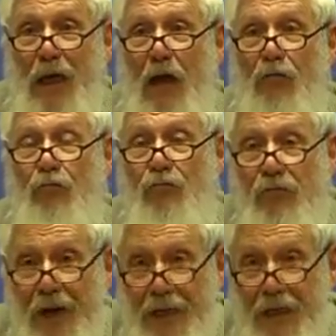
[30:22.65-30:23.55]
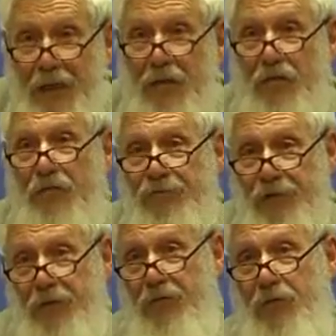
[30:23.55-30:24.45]
are ready to
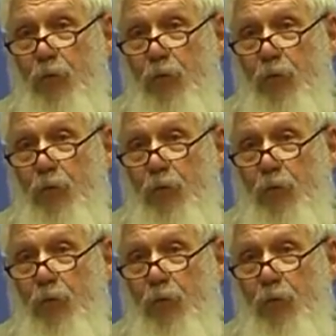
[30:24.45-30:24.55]
face it.